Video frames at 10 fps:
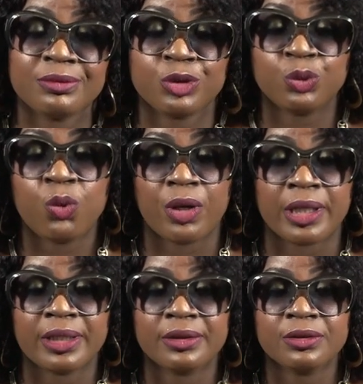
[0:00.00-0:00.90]
to
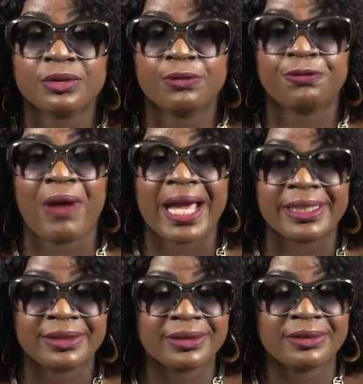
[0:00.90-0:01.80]
work, to
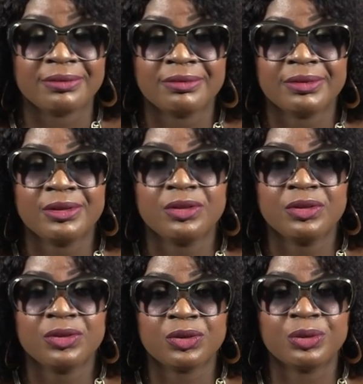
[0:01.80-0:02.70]
fight,
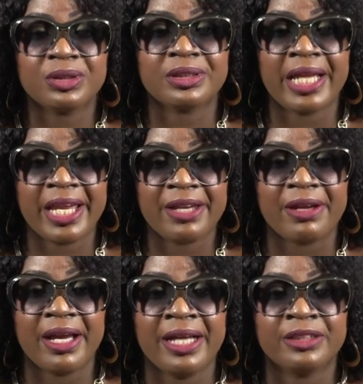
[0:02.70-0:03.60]
to stay
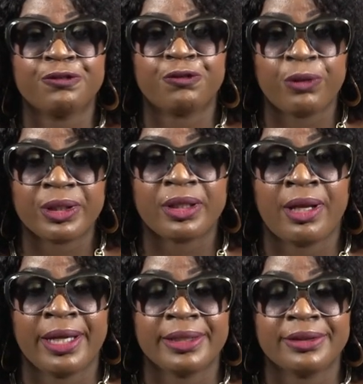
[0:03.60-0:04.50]
as
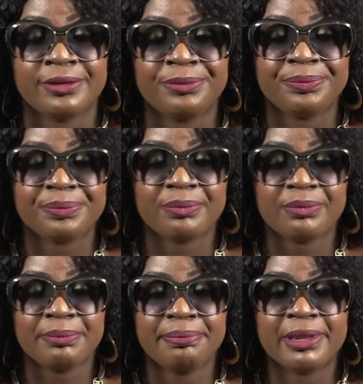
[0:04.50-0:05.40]
frontline
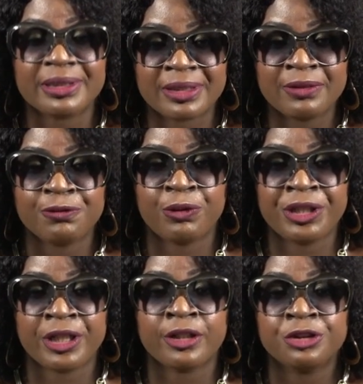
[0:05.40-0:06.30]
person for
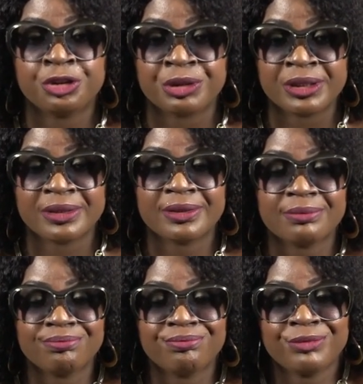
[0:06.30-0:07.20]
their countries.
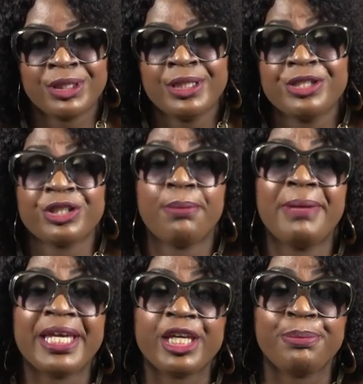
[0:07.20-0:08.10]
Some
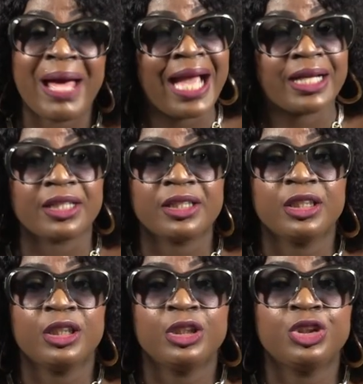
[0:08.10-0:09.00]
make it back,
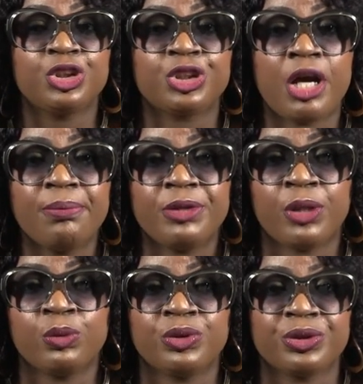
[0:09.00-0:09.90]
some
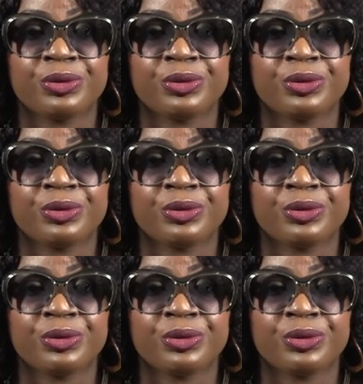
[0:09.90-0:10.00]
don't.